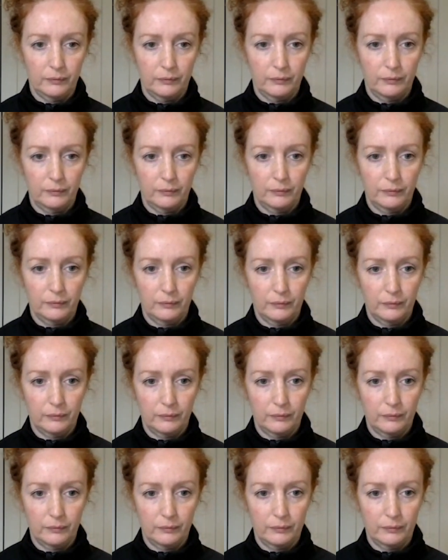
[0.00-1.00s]

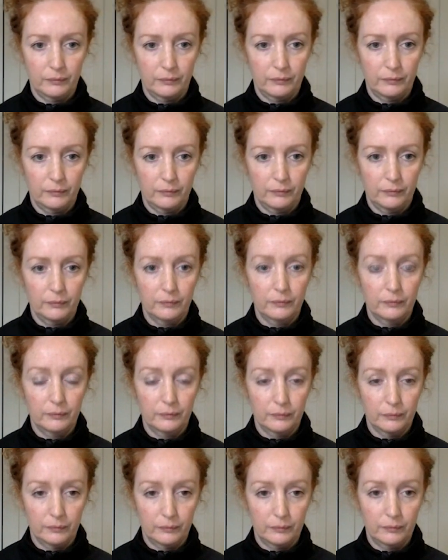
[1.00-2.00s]

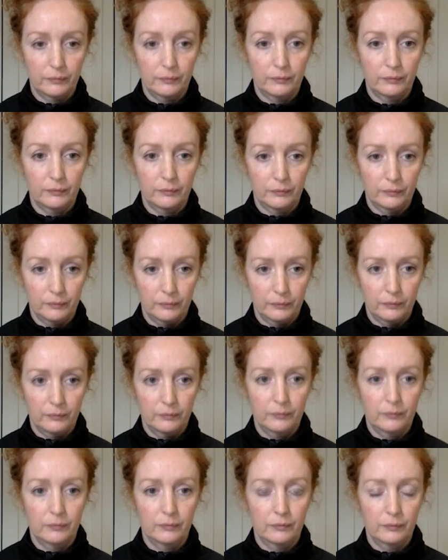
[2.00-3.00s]

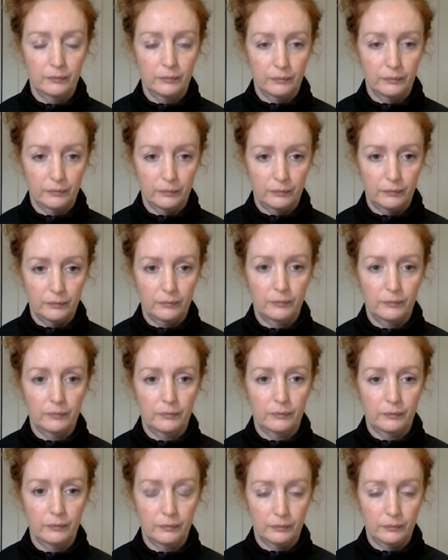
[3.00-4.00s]

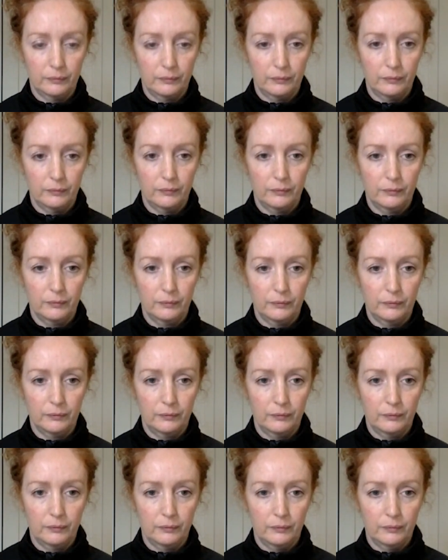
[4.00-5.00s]

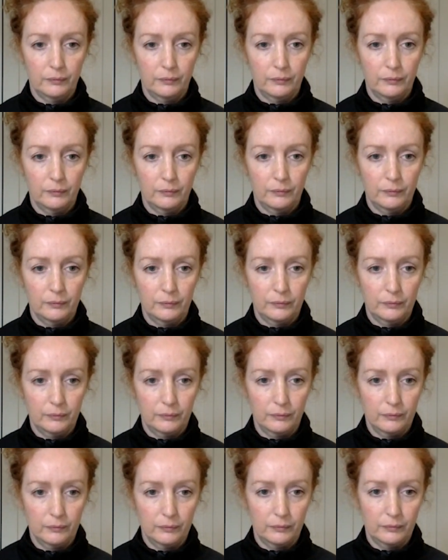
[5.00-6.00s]

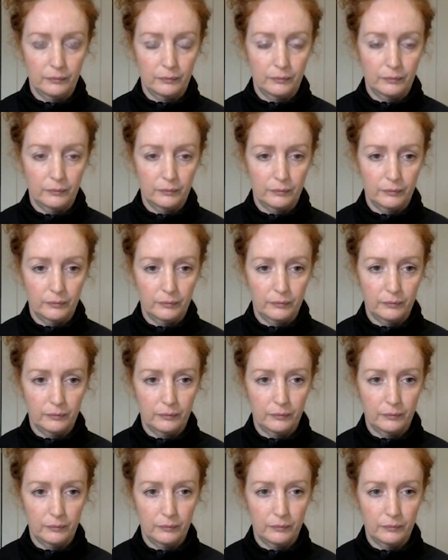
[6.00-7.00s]

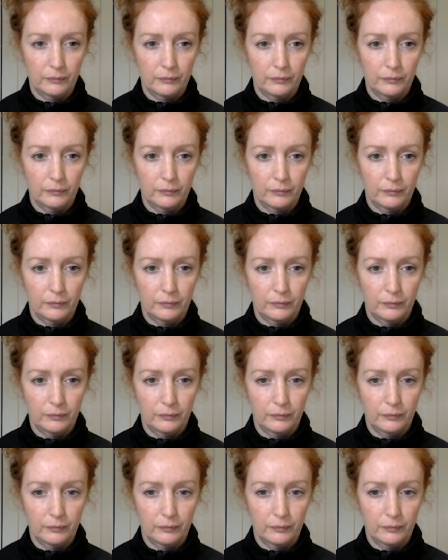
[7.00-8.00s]
(not speaking)